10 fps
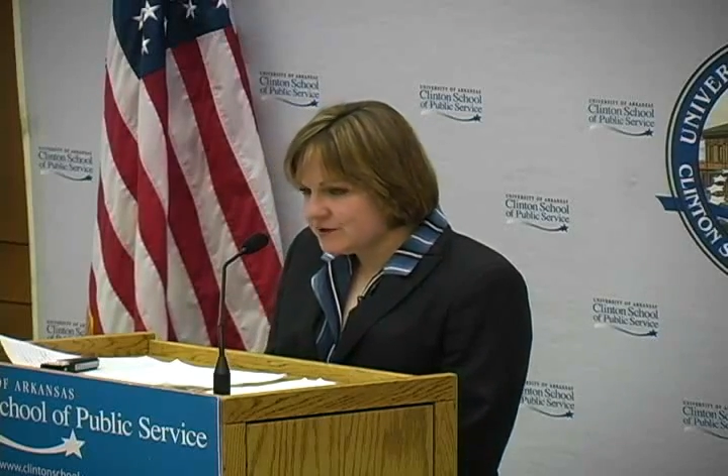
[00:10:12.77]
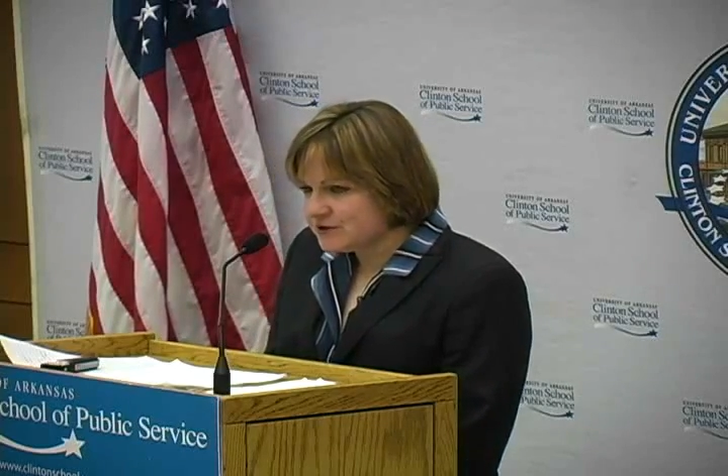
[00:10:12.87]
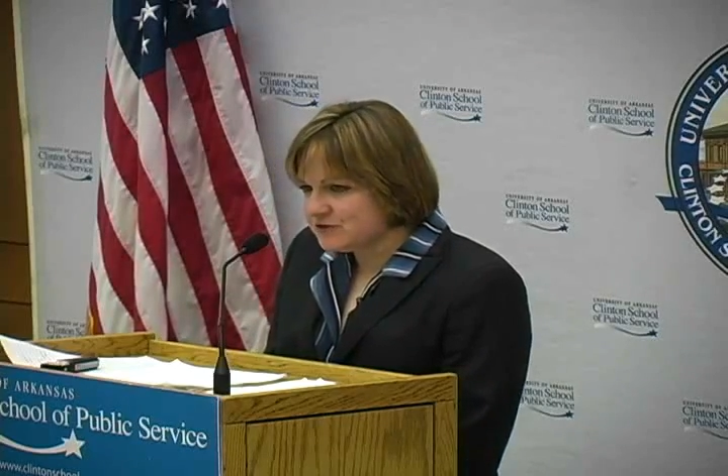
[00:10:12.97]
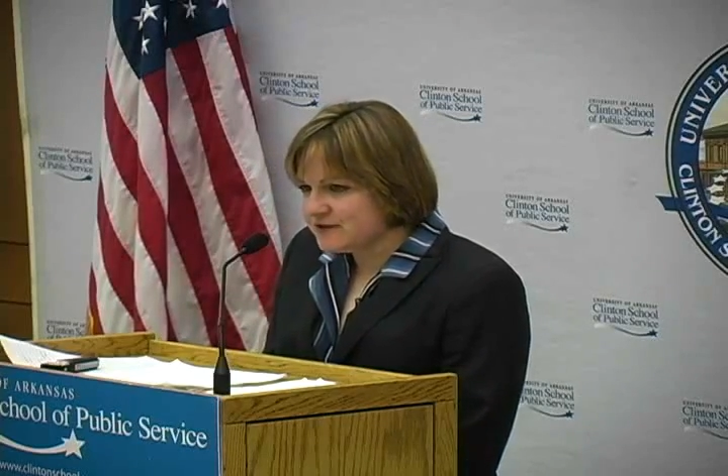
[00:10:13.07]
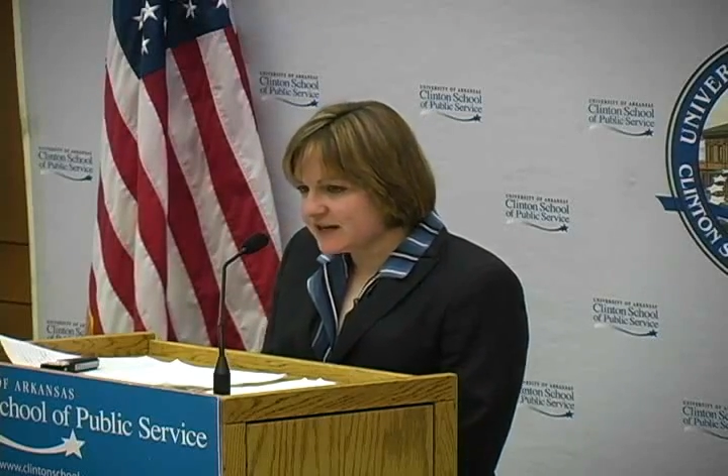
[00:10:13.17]

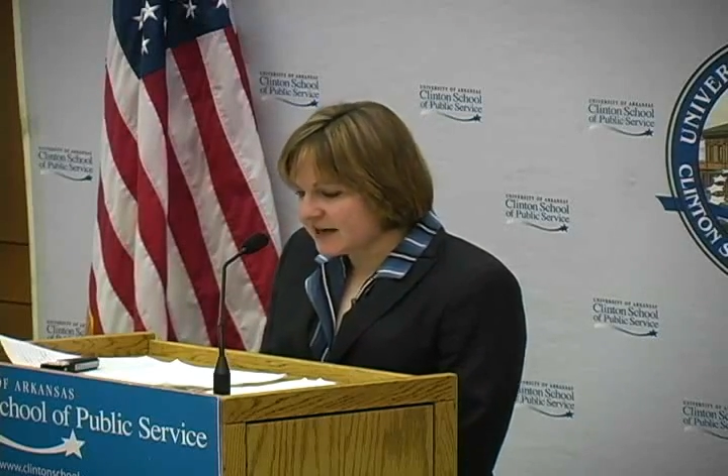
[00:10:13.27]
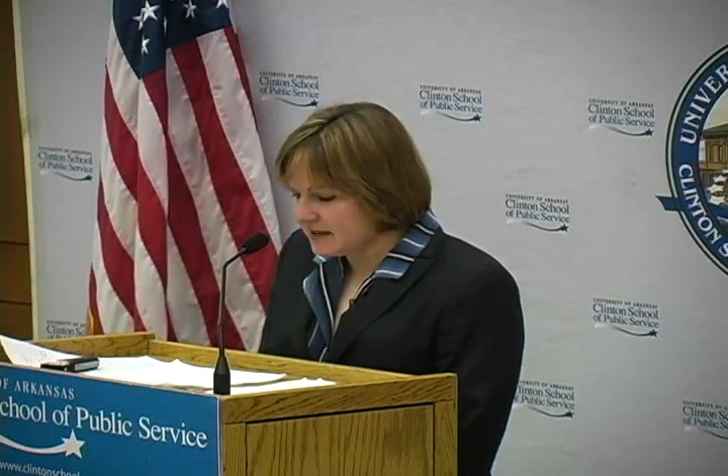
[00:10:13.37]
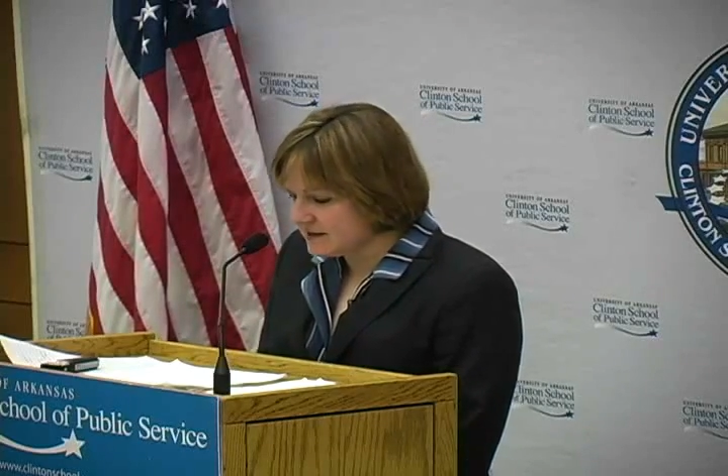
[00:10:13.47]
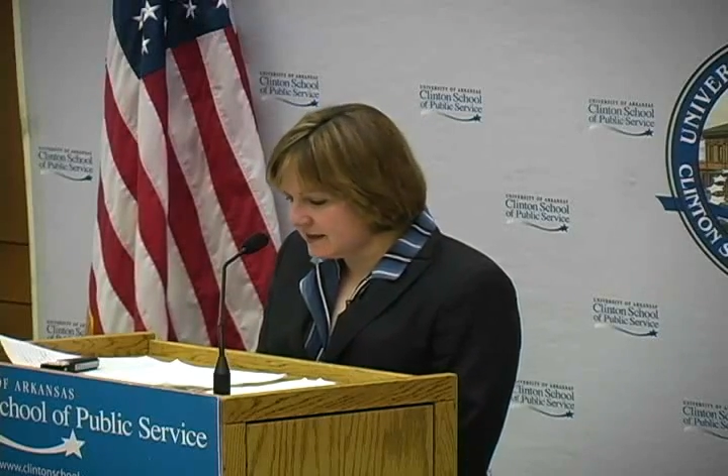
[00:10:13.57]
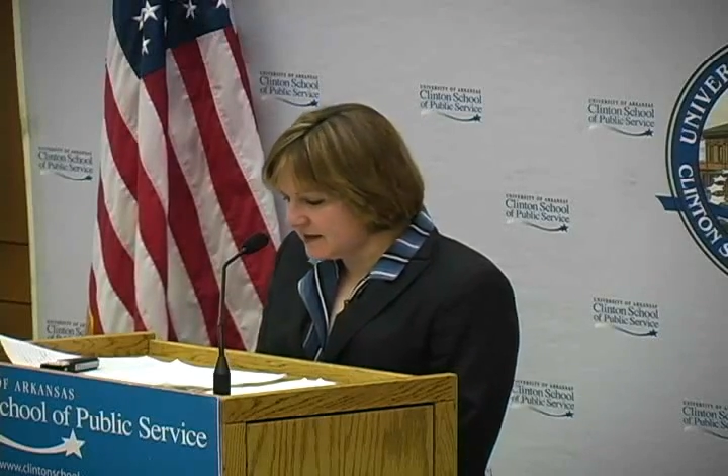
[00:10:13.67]
2
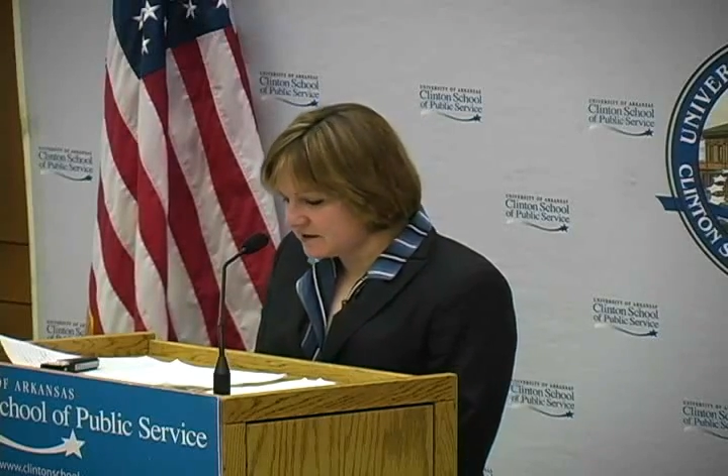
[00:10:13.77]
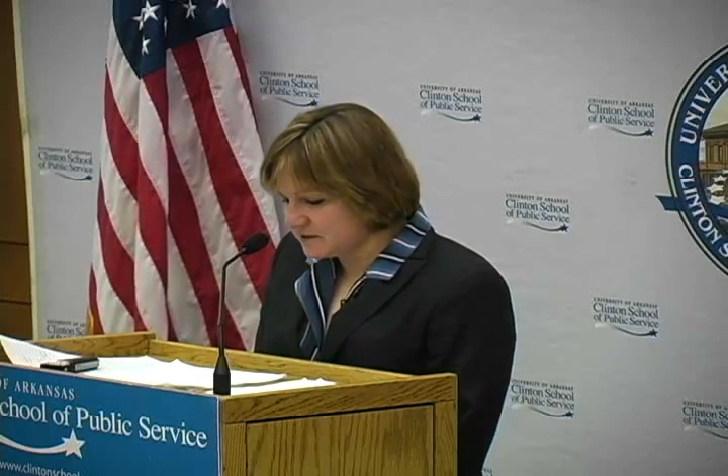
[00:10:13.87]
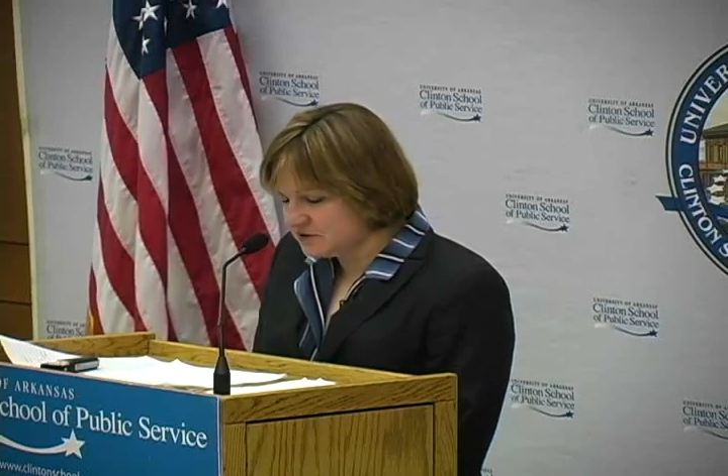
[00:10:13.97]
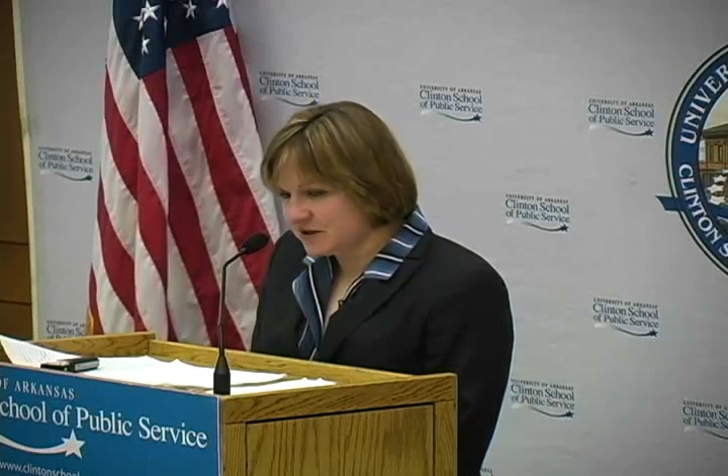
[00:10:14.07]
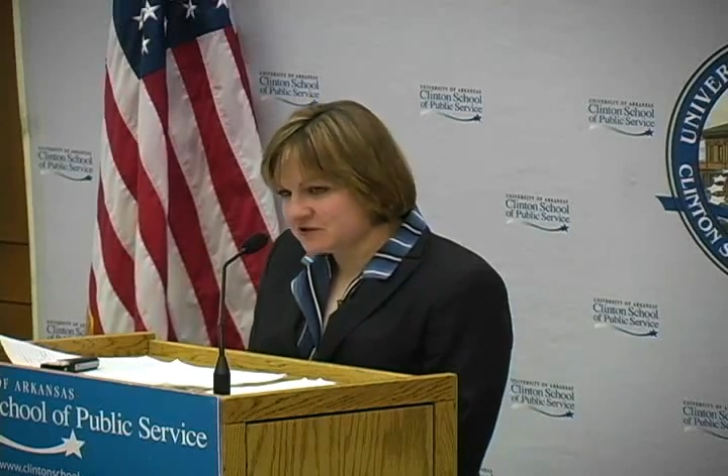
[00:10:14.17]
decades later,
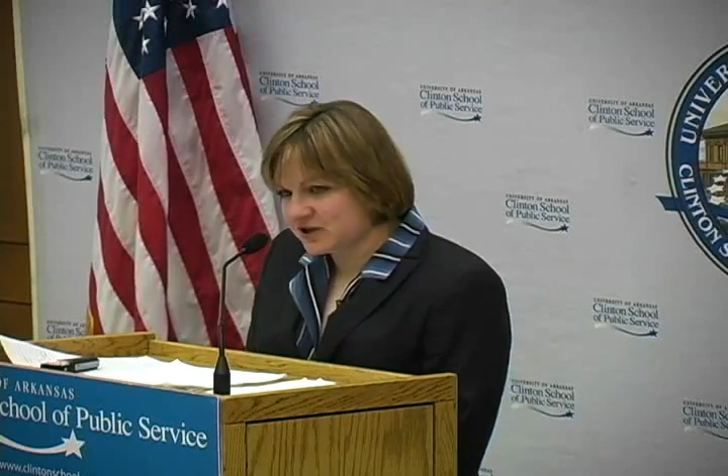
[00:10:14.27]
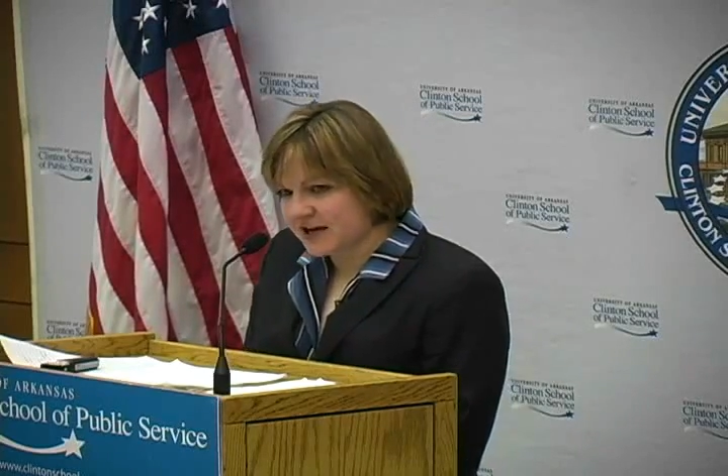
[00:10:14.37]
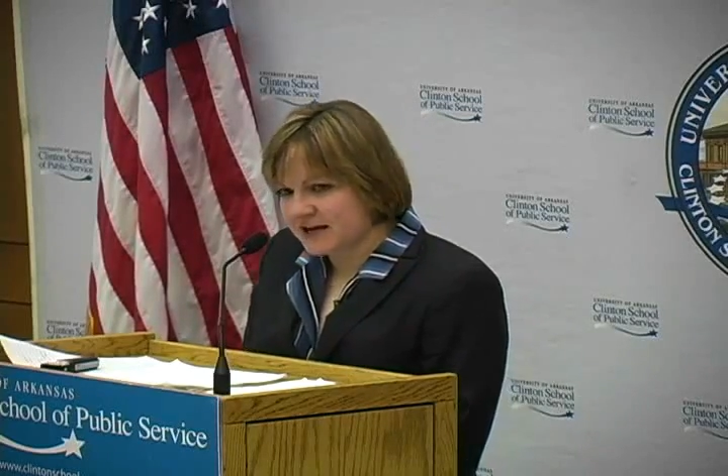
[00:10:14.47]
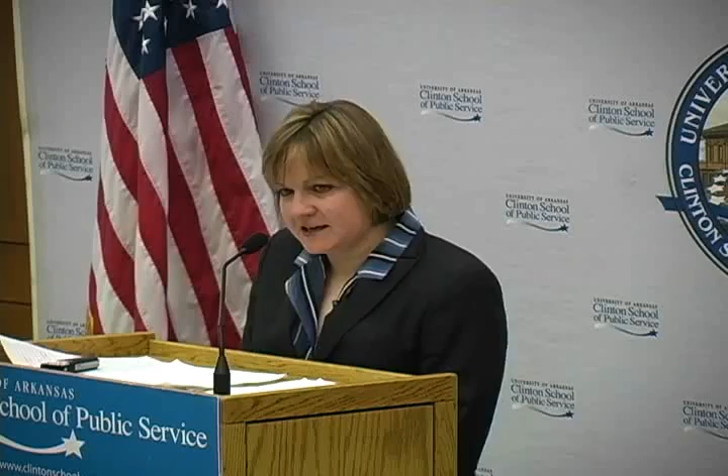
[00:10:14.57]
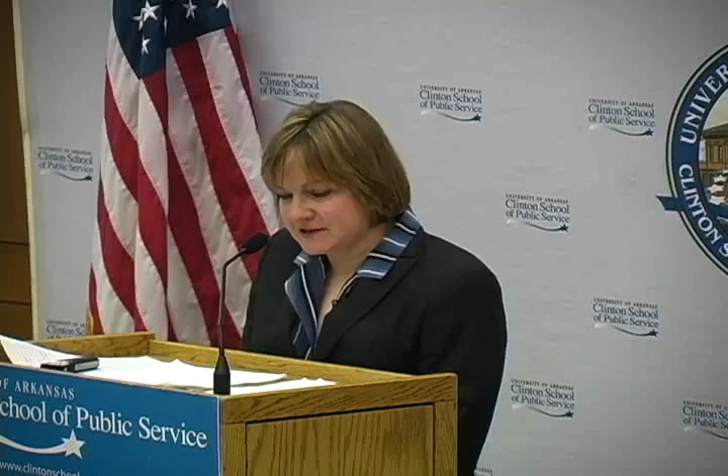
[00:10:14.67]
Judge
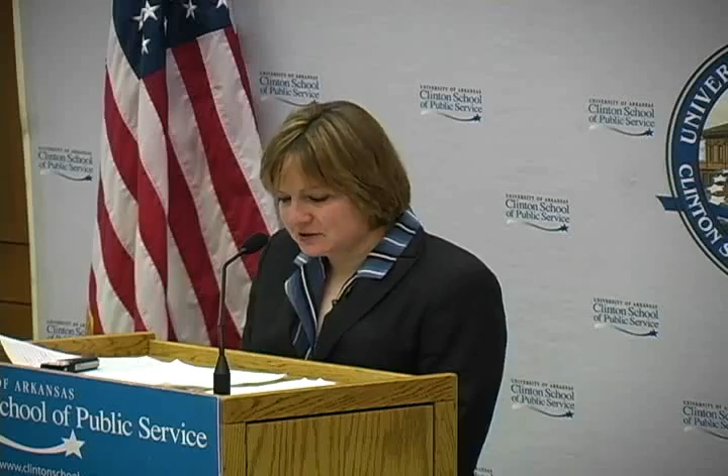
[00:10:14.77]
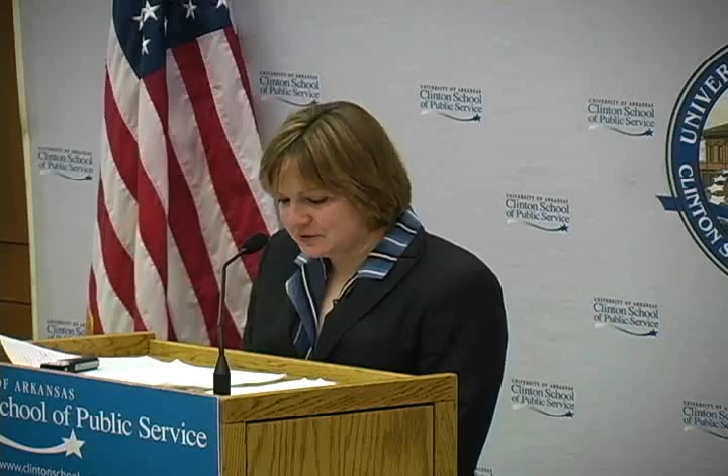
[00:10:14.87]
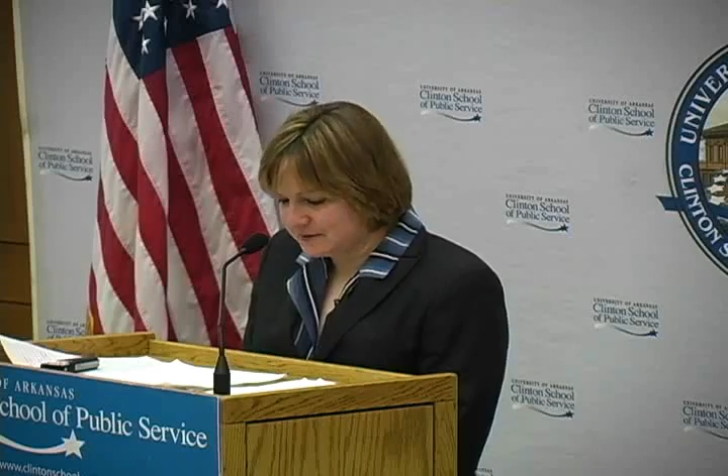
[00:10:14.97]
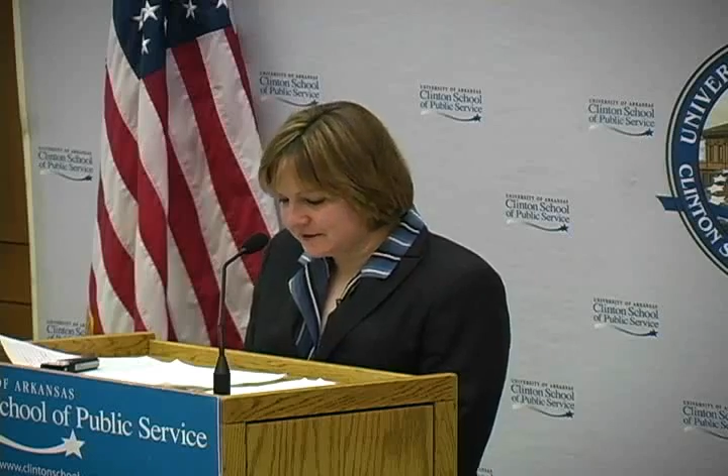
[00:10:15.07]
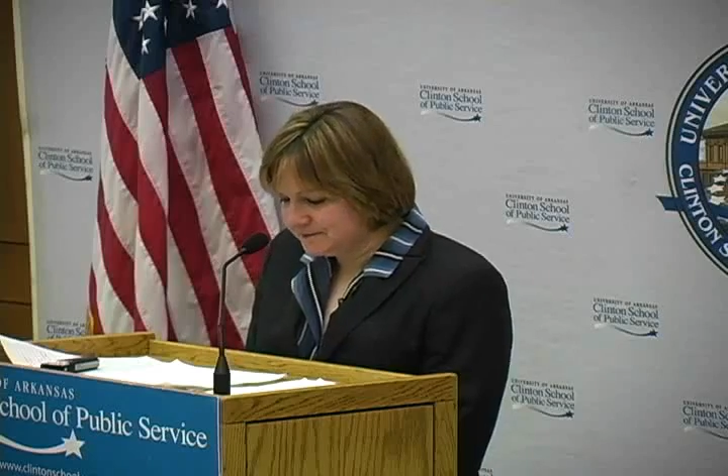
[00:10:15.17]
Haney
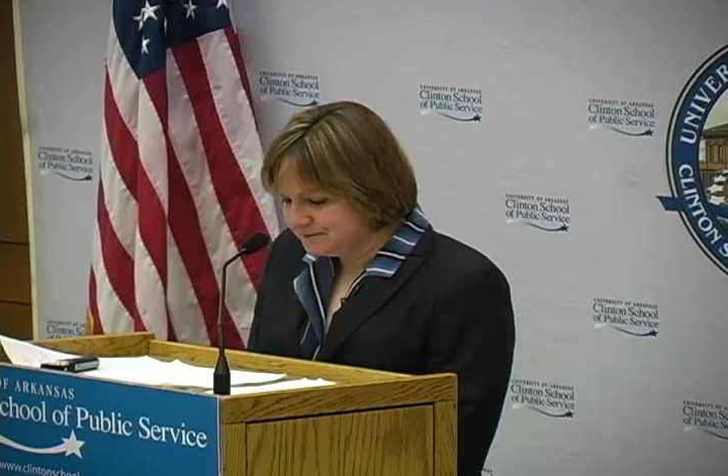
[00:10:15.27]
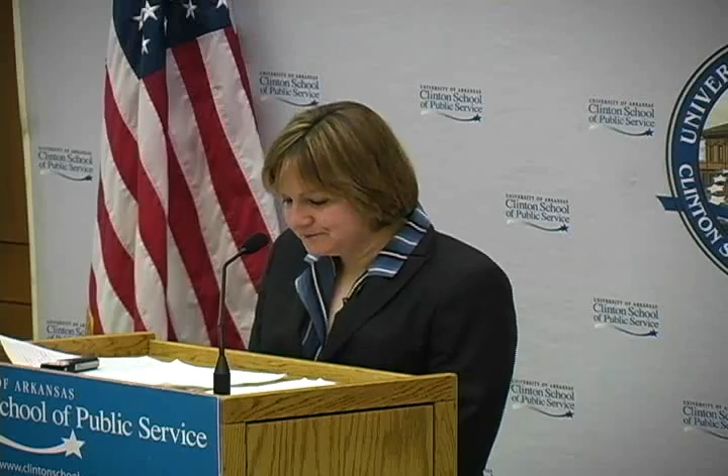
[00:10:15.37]
told me,